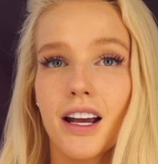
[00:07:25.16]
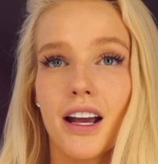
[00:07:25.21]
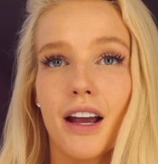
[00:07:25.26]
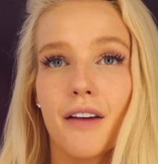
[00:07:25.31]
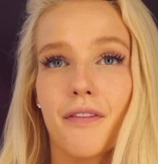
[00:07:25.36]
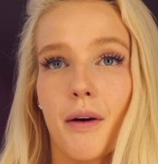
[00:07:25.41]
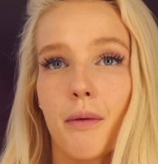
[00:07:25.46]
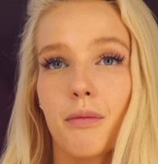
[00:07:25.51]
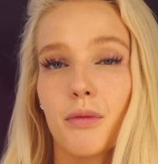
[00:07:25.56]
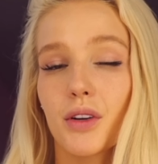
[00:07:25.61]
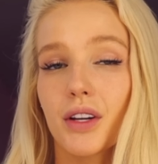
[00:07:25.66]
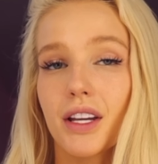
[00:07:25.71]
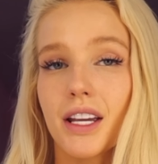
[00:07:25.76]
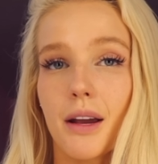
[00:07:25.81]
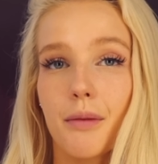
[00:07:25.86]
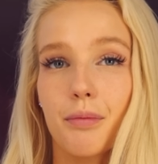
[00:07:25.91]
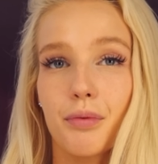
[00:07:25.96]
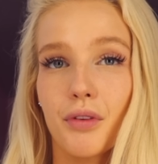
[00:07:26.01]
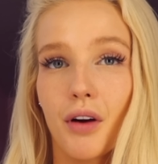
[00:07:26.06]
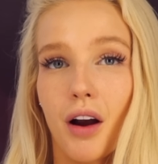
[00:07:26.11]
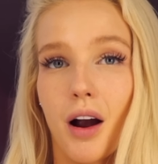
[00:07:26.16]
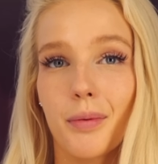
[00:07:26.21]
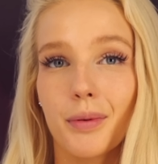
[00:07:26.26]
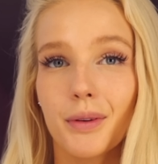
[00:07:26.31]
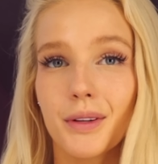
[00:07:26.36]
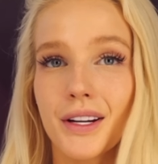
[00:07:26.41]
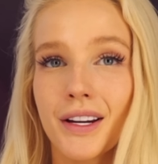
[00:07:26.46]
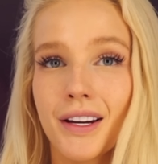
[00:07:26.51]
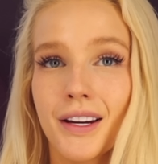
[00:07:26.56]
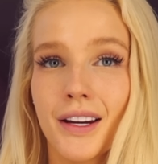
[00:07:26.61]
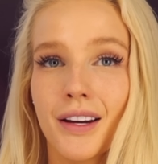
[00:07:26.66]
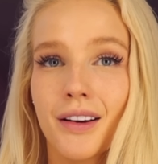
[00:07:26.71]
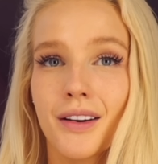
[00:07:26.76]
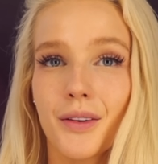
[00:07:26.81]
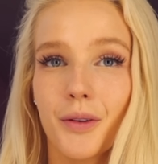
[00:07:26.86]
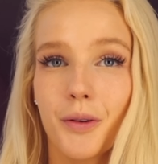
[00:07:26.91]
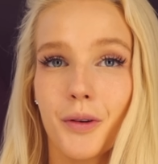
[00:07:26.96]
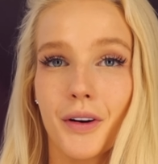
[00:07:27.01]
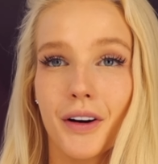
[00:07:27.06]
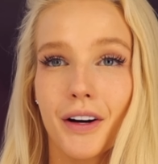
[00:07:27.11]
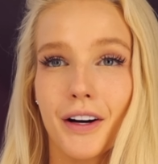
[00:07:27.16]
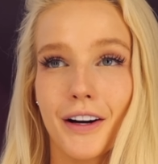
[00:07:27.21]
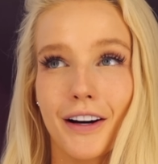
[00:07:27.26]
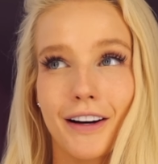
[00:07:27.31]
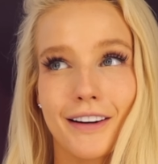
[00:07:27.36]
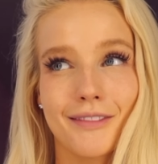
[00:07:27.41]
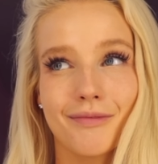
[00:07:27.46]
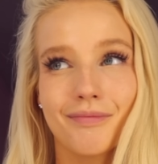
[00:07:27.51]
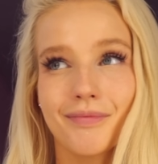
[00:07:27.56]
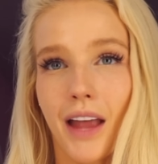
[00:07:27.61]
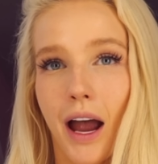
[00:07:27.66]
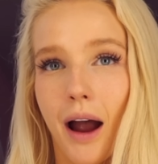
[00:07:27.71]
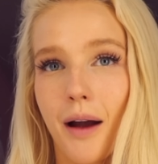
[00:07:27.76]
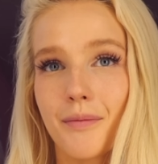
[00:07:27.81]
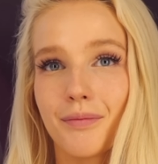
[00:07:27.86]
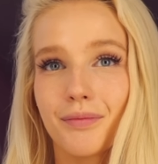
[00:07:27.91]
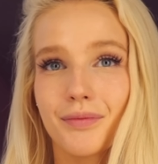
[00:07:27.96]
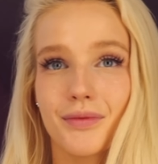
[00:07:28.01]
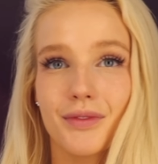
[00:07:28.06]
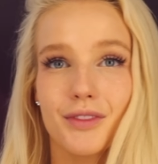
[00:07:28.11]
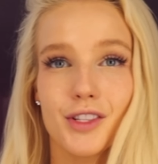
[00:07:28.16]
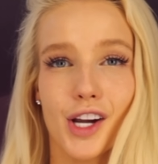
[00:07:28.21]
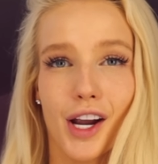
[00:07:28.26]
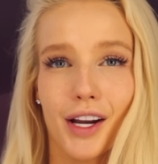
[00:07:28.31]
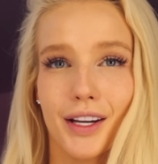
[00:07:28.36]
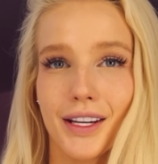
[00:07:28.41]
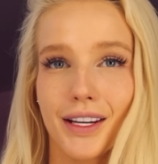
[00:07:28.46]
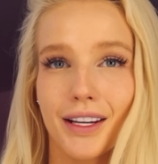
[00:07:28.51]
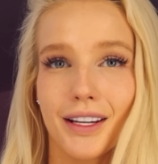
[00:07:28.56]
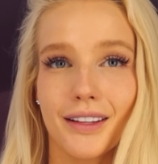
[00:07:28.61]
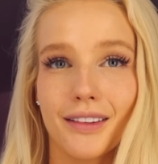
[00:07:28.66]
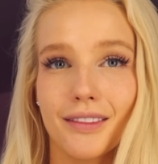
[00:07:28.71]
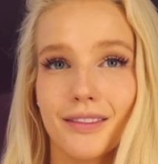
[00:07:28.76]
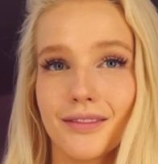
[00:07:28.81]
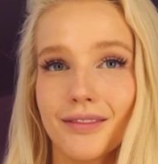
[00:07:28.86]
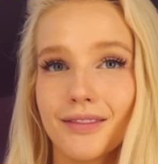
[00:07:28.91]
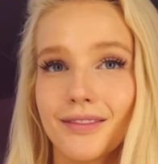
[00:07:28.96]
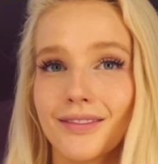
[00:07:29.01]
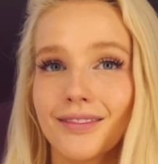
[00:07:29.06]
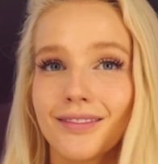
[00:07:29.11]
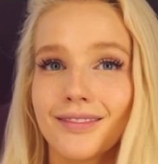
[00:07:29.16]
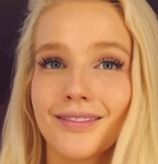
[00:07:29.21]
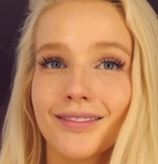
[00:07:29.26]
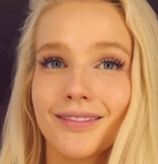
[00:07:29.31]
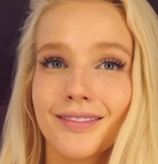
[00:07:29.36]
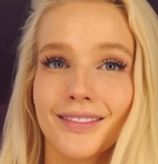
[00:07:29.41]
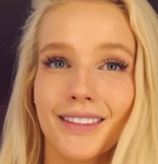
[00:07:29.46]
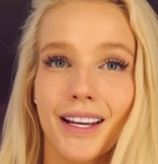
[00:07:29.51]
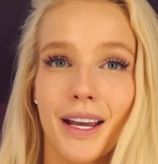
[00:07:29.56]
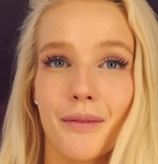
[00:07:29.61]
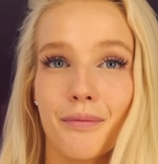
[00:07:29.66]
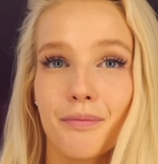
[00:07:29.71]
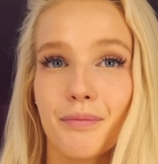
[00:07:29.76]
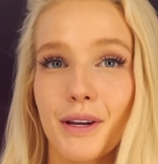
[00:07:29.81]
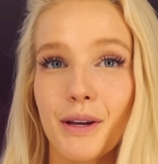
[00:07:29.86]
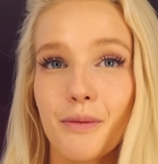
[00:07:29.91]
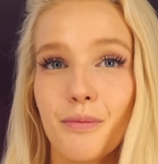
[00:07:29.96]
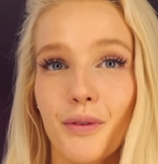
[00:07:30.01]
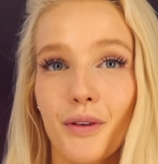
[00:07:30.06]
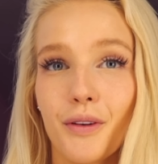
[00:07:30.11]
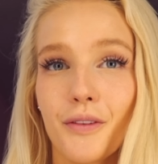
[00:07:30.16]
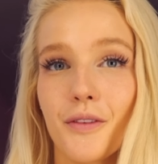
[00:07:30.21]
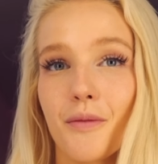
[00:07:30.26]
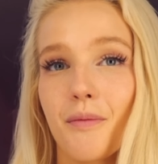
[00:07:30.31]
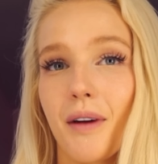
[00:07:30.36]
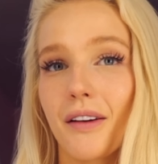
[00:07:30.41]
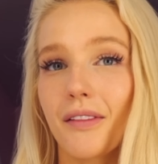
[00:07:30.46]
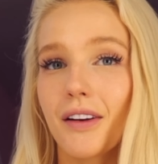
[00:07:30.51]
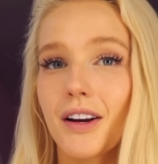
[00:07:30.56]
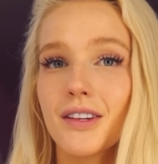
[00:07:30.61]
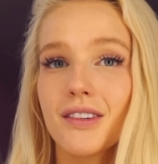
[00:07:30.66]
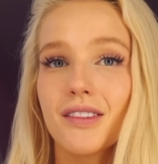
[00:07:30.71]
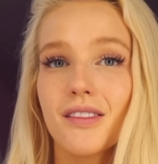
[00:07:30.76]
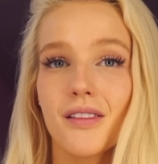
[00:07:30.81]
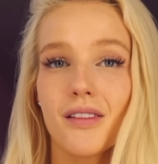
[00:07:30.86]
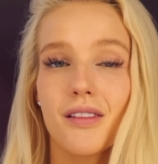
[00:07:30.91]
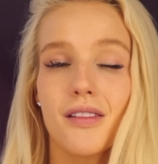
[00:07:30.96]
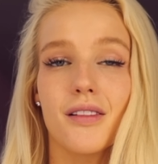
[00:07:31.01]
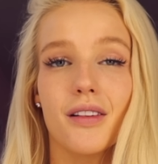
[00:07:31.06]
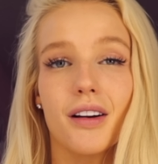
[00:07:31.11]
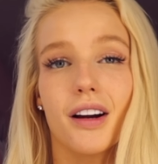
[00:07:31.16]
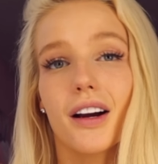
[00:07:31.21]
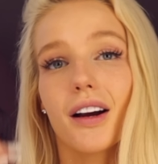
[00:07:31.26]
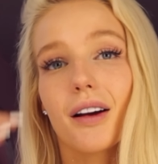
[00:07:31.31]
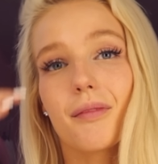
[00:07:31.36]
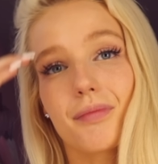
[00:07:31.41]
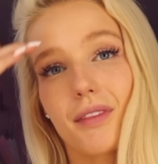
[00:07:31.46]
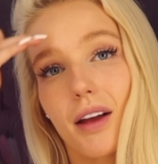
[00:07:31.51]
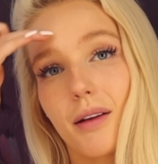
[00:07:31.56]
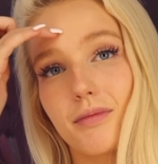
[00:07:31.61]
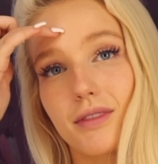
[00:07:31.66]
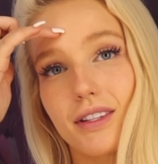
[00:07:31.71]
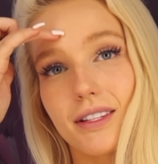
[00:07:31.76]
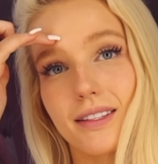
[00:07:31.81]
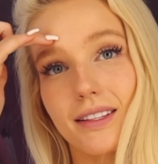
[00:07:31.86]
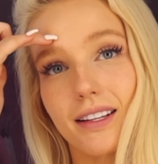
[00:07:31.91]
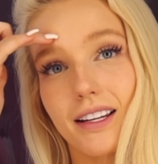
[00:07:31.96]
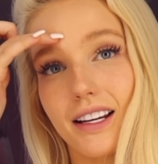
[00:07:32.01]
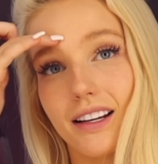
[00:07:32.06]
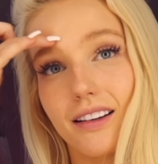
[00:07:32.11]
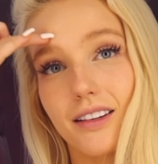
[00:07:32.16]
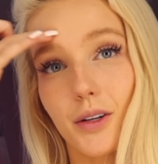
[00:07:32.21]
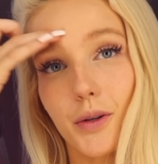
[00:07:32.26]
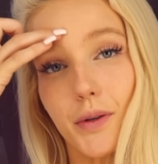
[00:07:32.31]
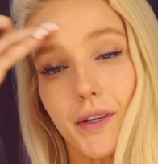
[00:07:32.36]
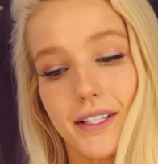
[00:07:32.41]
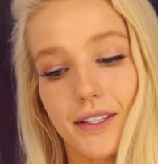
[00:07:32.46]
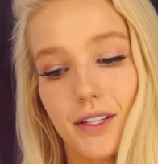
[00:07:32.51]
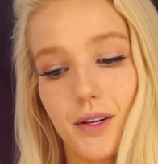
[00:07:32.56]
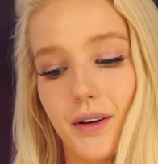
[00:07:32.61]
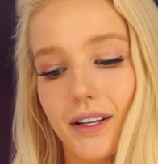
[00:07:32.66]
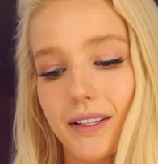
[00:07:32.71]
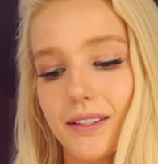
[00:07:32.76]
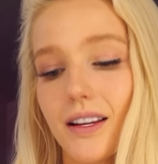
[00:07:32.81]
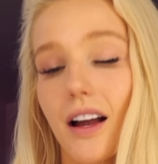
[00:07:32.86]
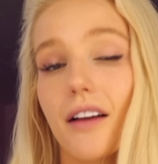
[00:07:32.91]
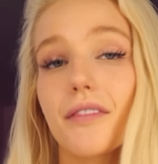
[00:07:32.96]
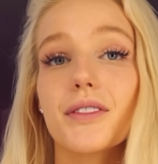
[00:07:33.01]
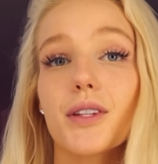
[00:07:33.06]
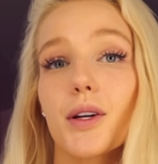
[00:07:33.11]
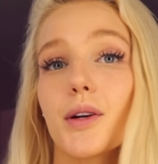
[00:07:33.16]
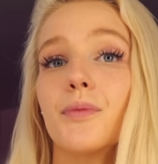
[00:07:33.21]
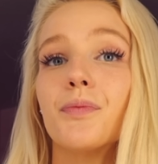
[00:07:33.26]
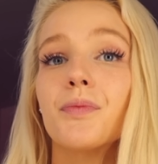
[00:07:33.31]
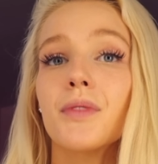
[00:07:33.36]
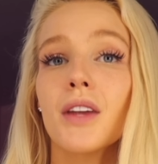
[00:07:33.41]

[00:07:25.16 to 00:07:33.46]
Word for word: if I'm looking at property or I'm checking in people for my rental or I'm just like always doing stuff. So